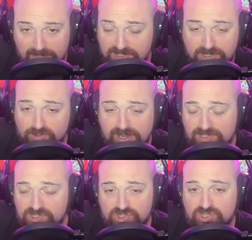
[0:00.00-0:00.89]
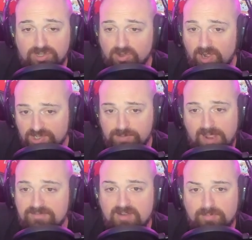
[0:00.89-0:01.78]
Inti Creates, they're awesome.
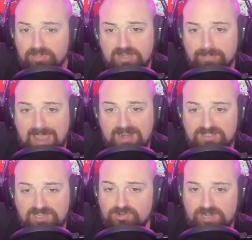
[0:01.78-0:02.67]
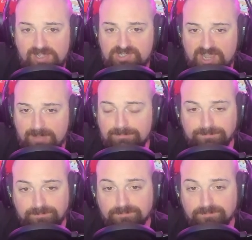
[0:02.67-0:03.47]
I've never played a bad Inti Creates game.